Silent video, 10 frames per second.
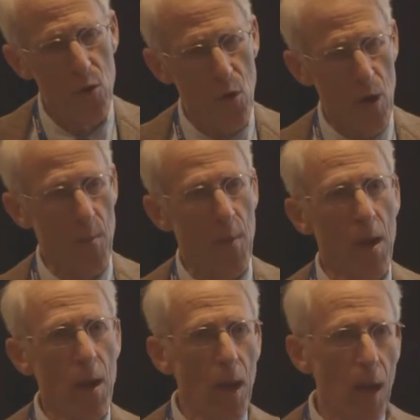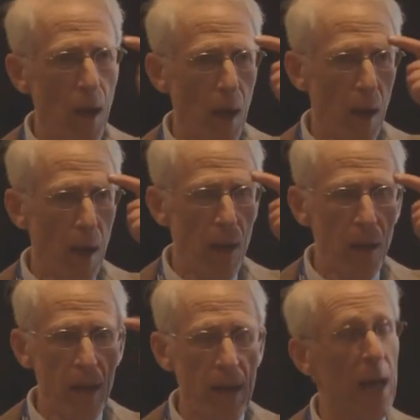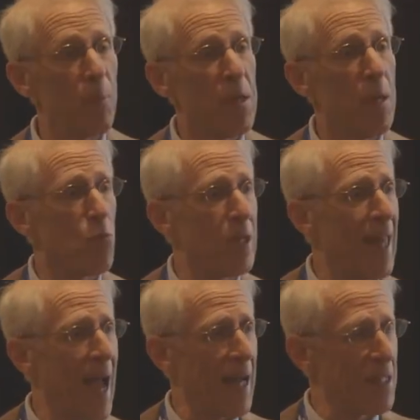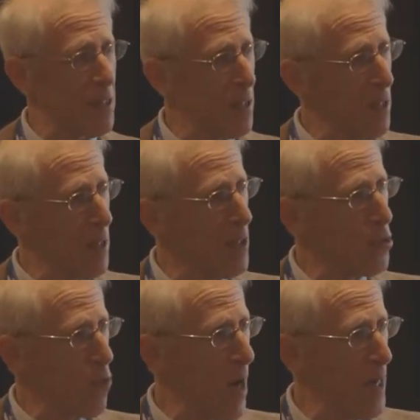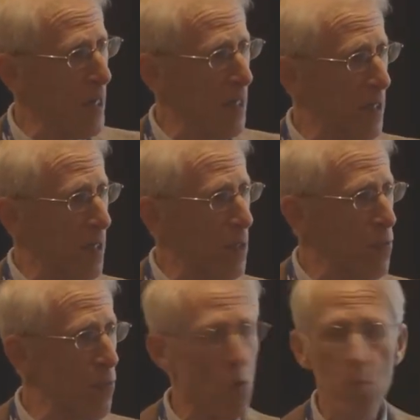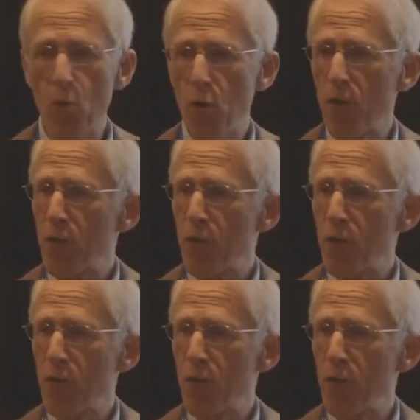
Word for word: norm. It helped him relax in his writing. He wrote more